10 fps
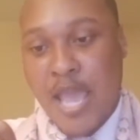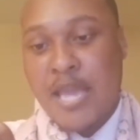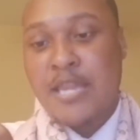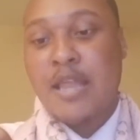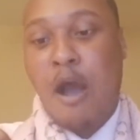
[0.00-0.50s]

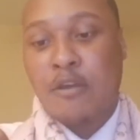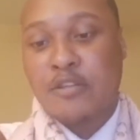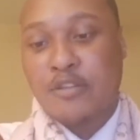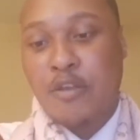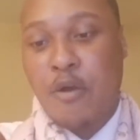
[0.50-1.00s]
And
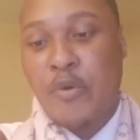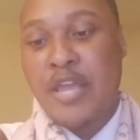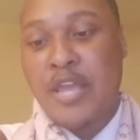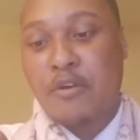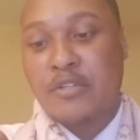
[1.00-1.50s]
also when
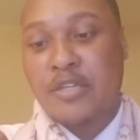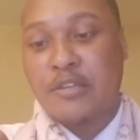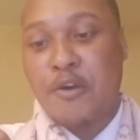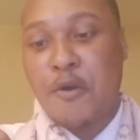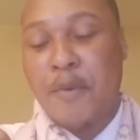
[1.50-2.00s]
they go to the
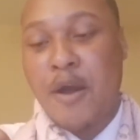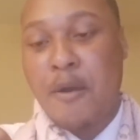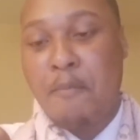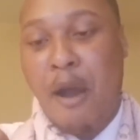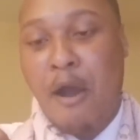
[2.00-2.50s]

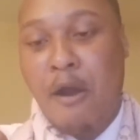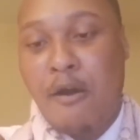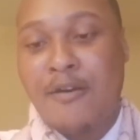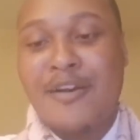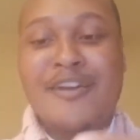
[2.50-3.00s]
little
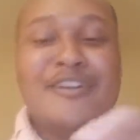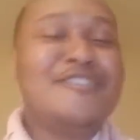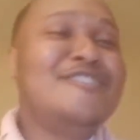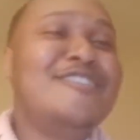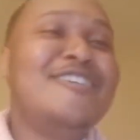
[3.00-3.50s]
ball,
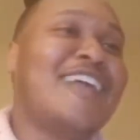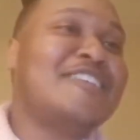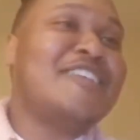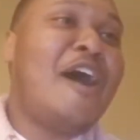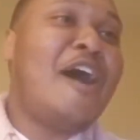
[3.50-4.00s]
a lot
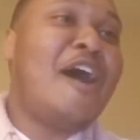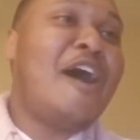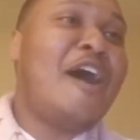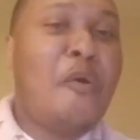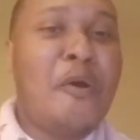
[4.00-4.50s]
of y'all
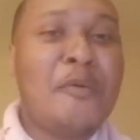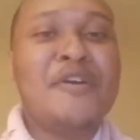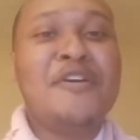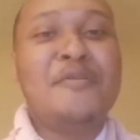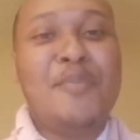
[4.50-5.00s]
don't know him,
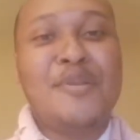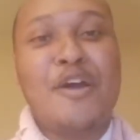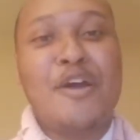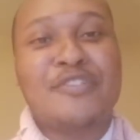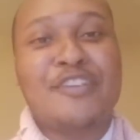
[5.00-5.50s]
but
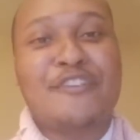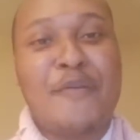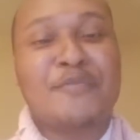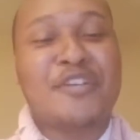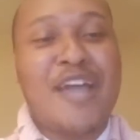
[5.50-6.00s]
those that's
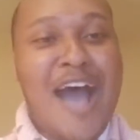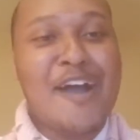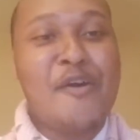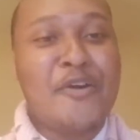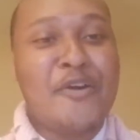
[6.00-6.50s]
from
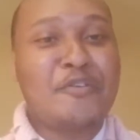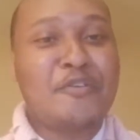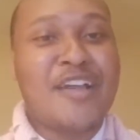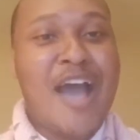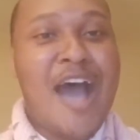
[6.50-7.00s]
Chicago and know
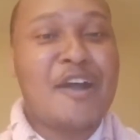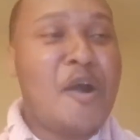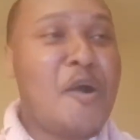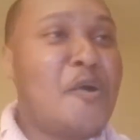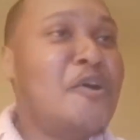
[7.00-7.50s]

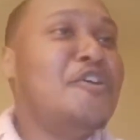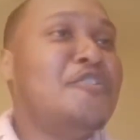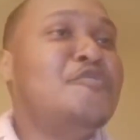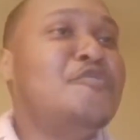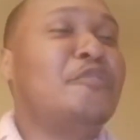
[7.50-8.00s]
Chicago,
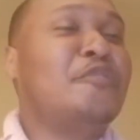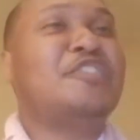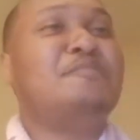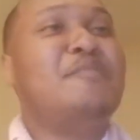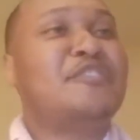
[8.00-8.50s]
you gonna
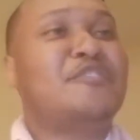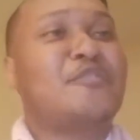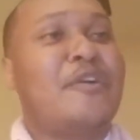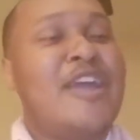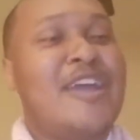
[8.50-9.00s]
see
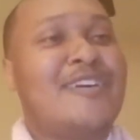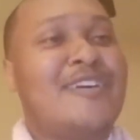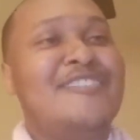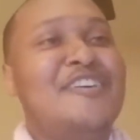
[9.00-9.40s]
Mr. Rick.